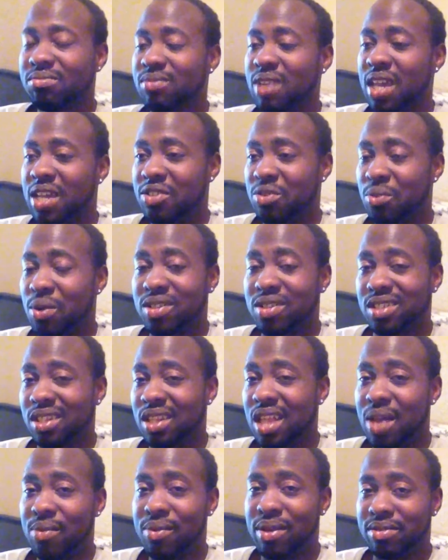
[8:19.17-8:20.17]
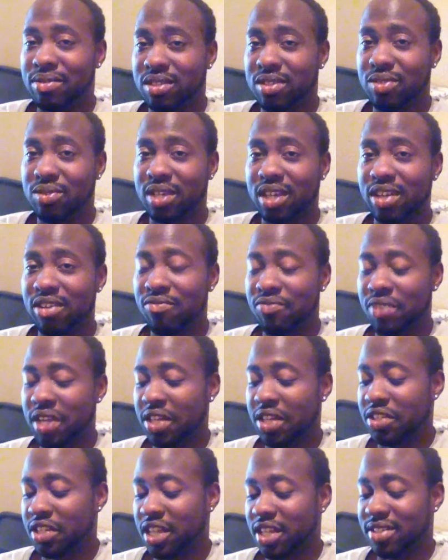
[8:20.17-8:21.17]
I used to watch it a lot when I was a little kid on
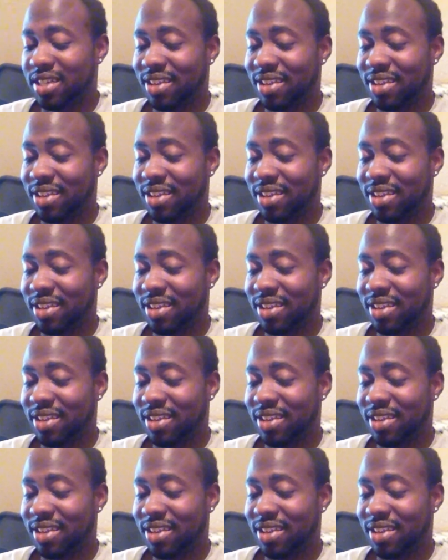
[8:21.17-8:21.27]
VHS.